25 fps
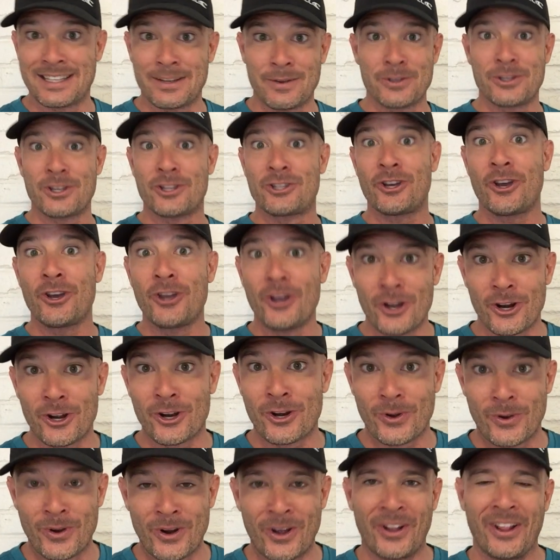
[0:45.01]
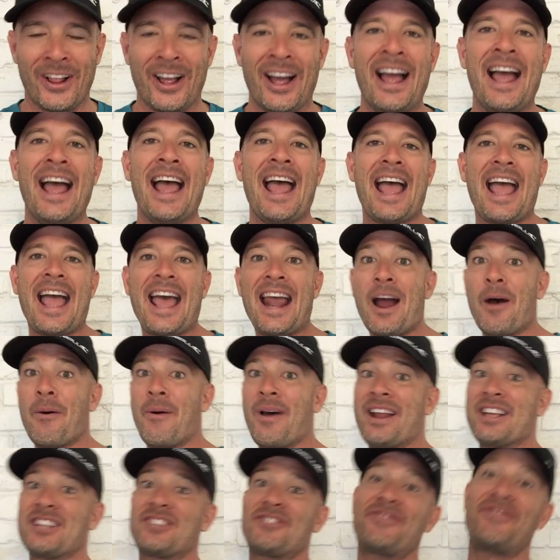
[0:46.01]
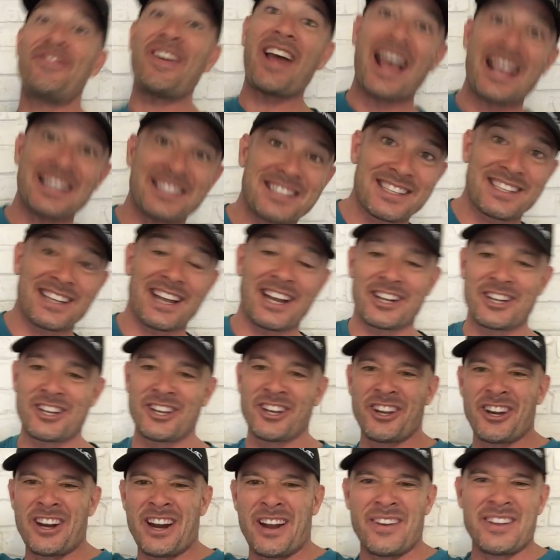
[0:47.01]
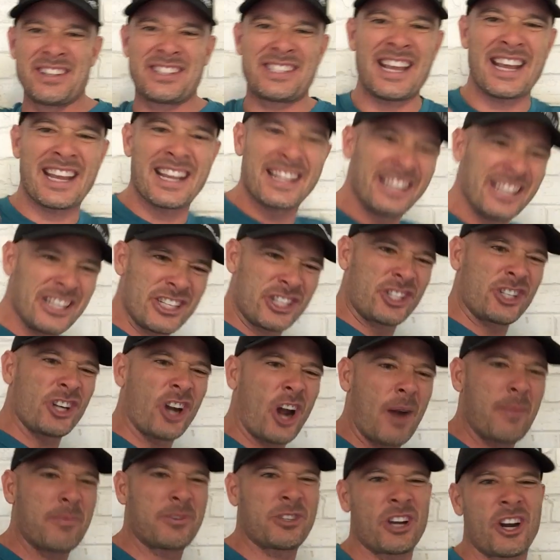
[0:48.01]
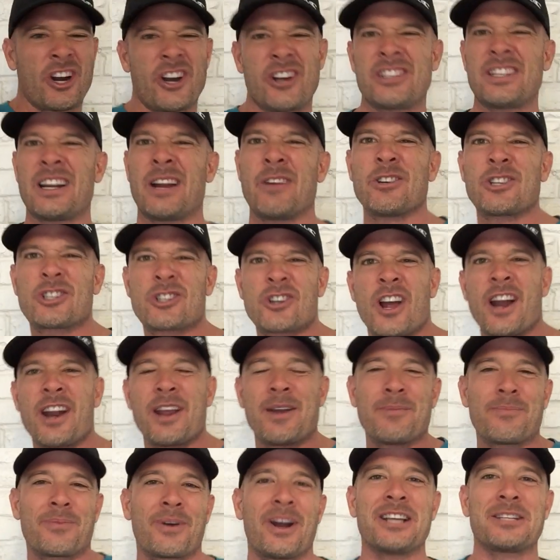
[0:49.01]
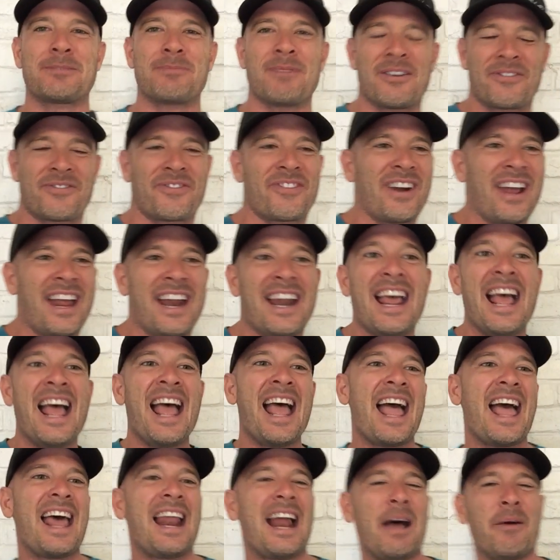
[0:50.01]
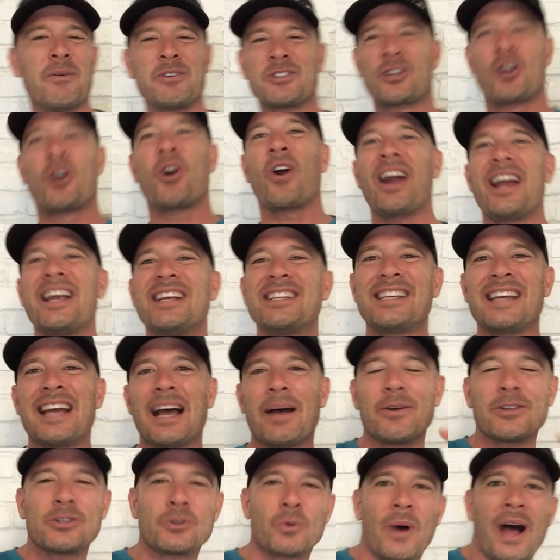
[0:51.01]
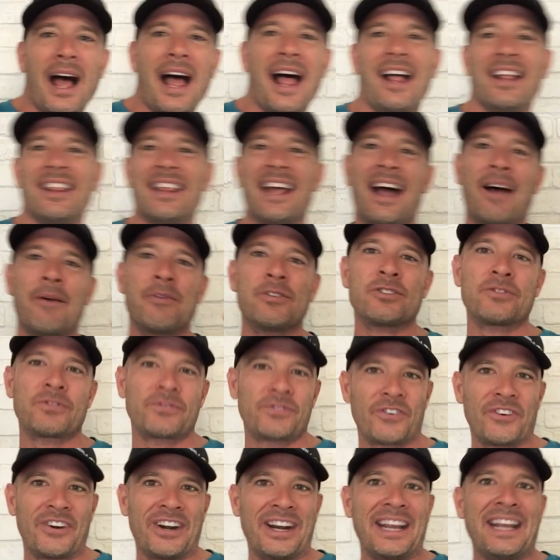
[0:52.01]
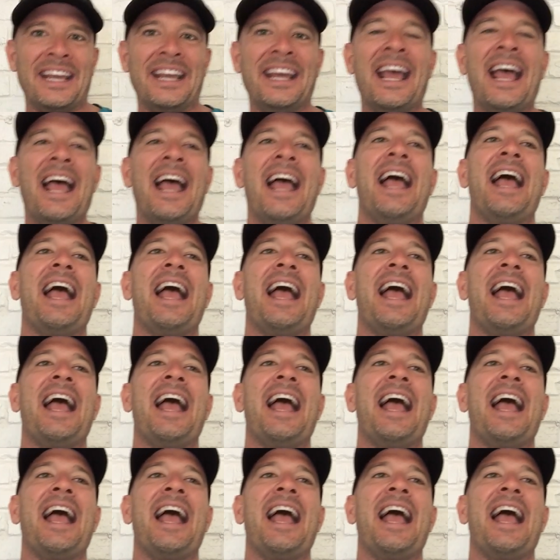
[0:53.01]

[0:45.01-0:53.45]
It was a Toyota Corolla. And I went as fast as I could and I was taking these sharp turns and I was trying to impress my friend and I was crazy, I was wild, I was free.